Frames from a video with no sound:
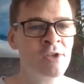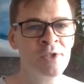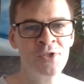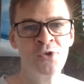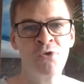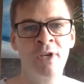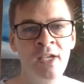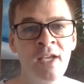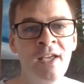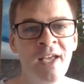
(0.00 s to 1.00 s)
to tell the
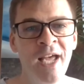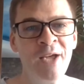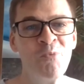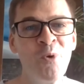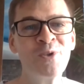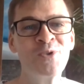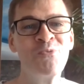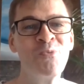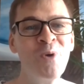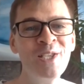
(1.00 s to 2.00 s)
story.
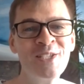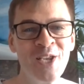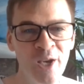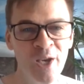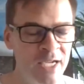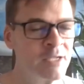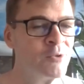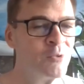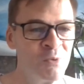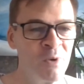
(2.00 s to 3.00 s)
What is it like
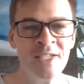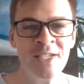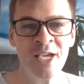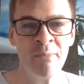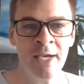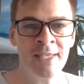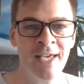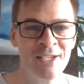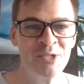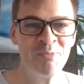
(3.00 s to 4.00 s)
writing about
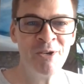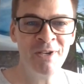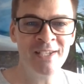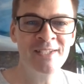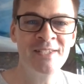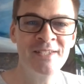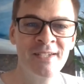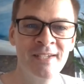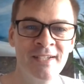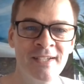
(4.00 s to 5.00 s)
that experience?